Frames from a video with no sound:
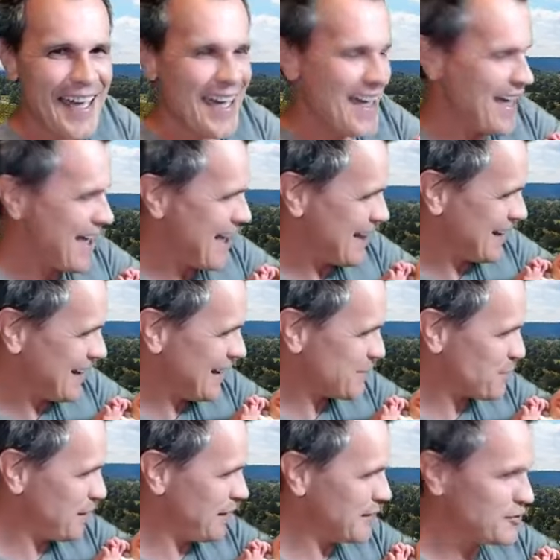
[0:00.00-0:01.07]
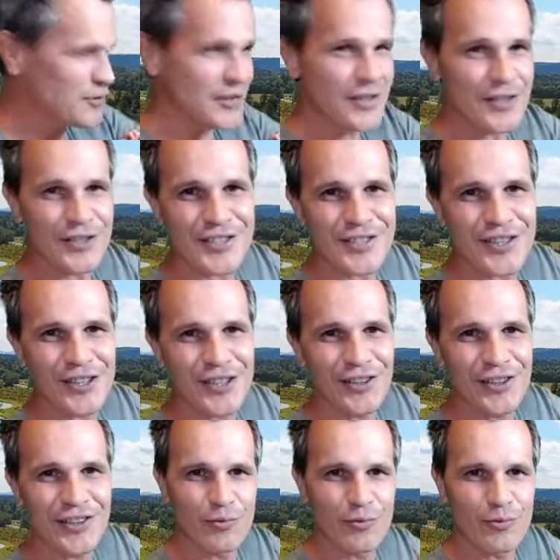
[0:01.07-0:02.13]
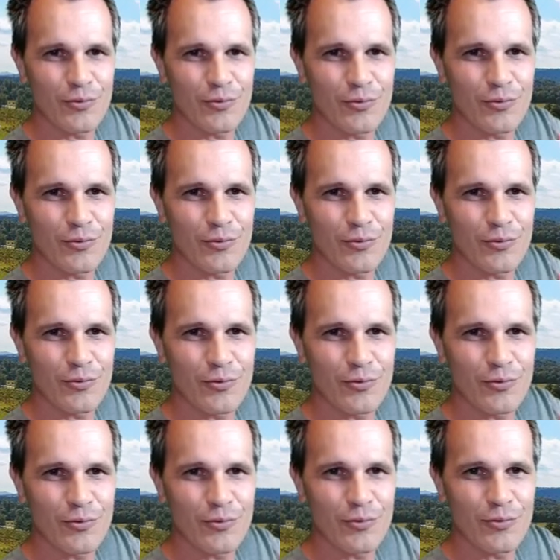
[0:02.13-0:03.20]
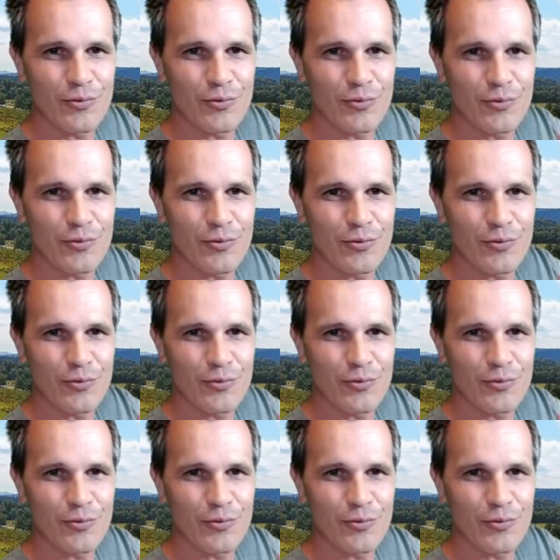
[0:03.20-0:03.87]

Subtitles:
and let me introduce to you Alakai Reese